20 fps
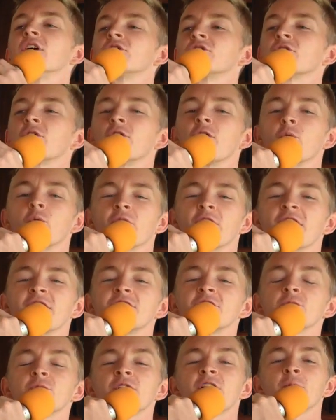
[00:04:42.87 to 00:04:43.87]
So what I
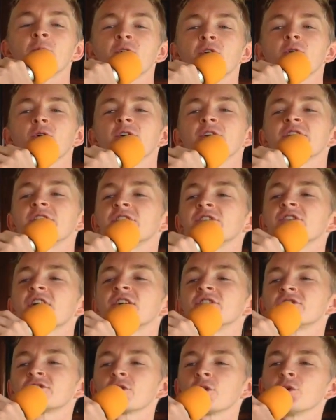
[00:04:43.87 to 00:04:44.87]
do when I'm recording is
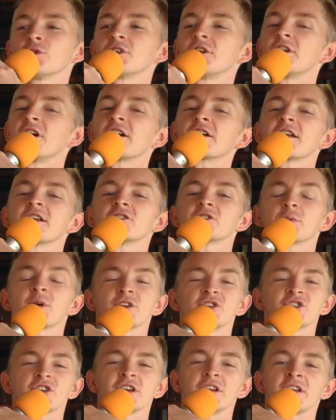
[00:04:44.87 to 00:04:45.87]
I just hold it against my
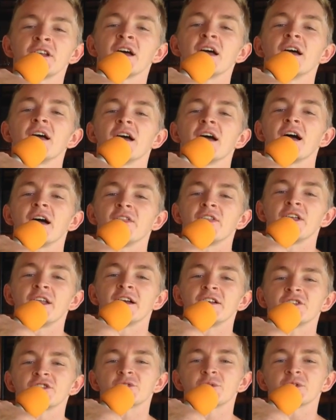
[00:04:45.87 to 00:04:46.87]
chin and then
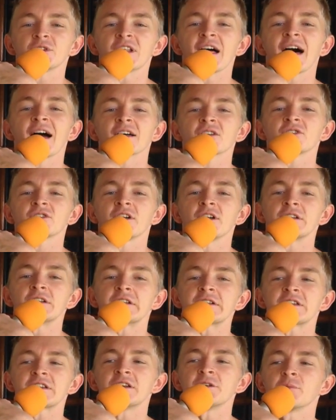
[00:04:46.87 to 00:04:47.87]
I just relax and
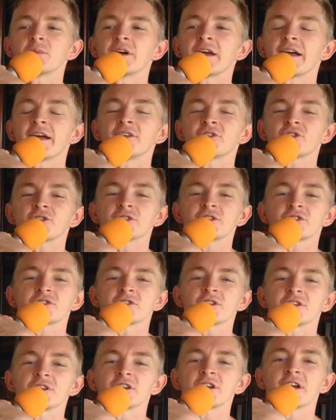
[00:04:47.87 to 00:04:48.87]
keep my hands really
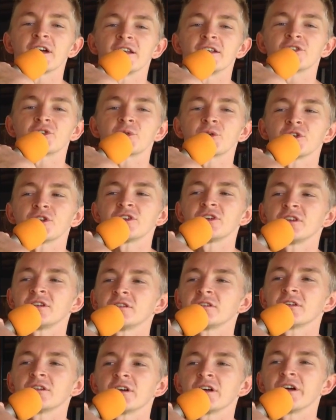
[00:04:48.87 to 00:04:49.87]
sturdy. And it's
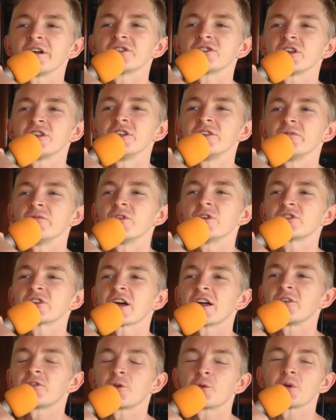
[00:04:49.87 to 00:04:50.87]

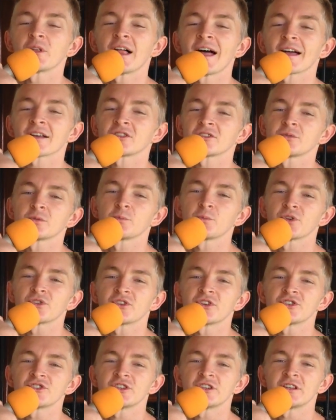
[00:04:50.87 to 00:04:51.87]
kind of a relaxed
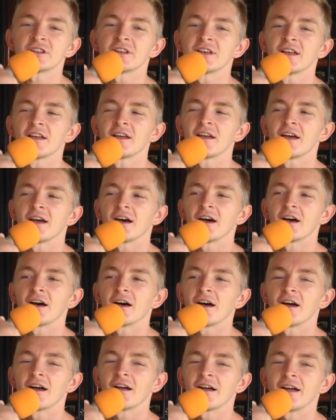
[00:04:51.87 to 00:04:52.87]
position
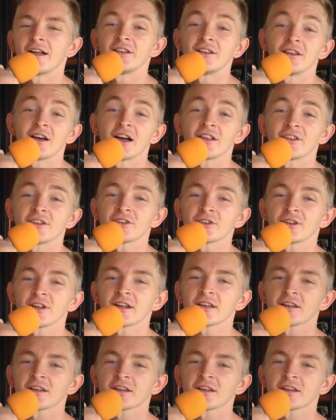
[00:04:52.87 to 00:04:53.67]
and I think you'll